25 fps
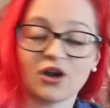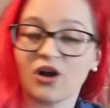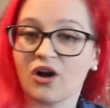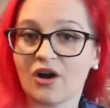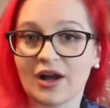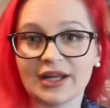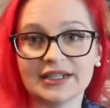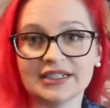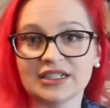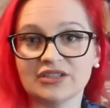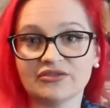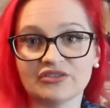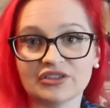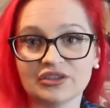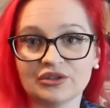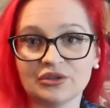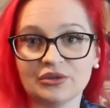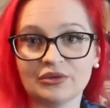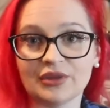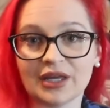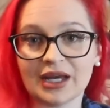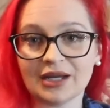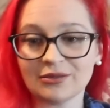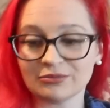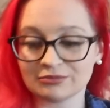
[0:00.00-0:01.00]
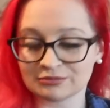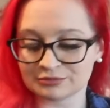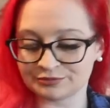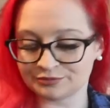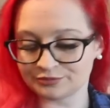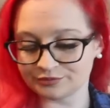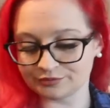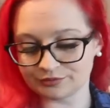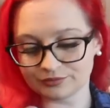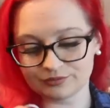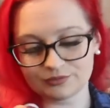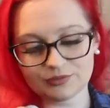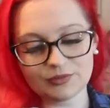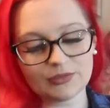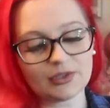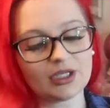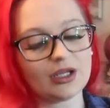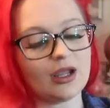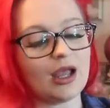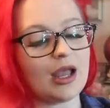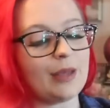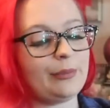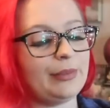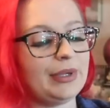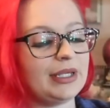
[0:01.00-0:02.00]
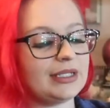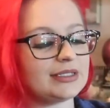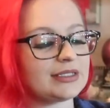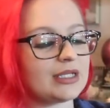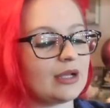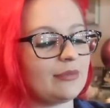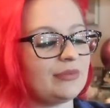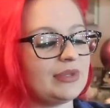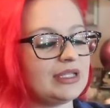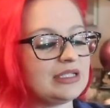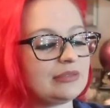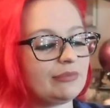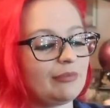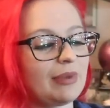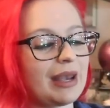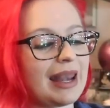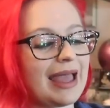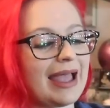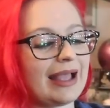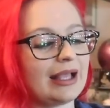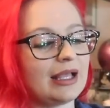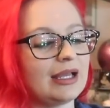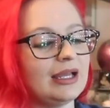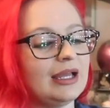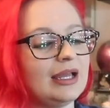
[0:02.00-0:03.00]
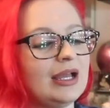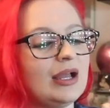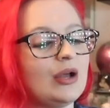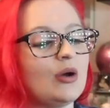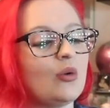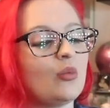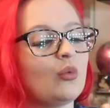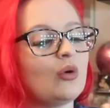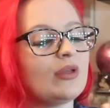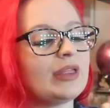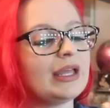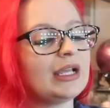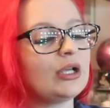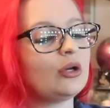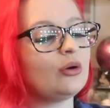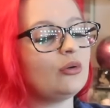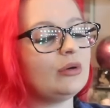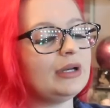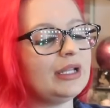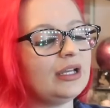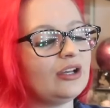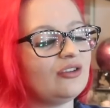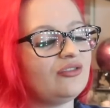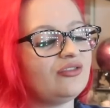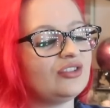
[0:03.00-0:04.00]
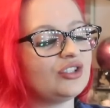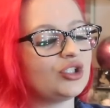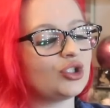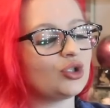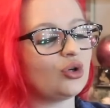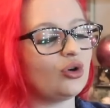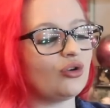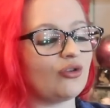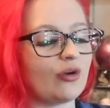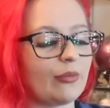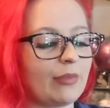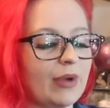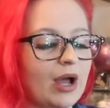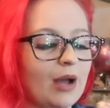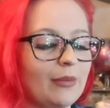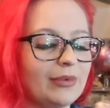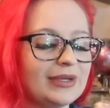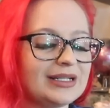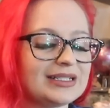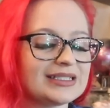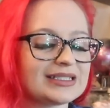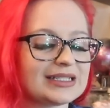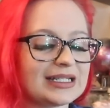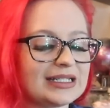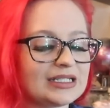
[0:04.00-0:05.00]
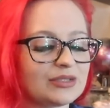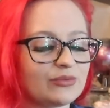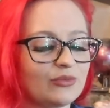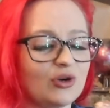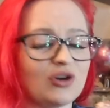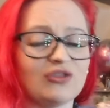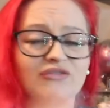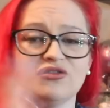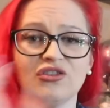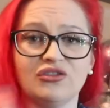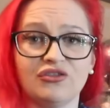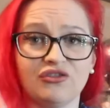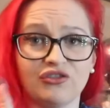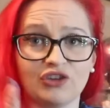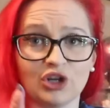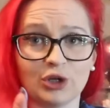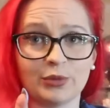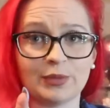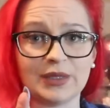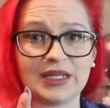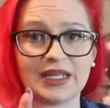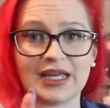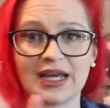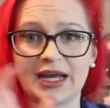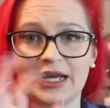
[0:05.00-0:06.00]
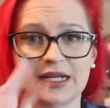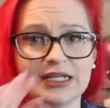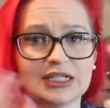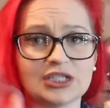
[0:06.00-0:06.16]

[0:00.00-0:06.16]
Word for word: I never knew that. I picked up this black, well, they call it a fedora, but I'm going to say it's more of a floppy hat.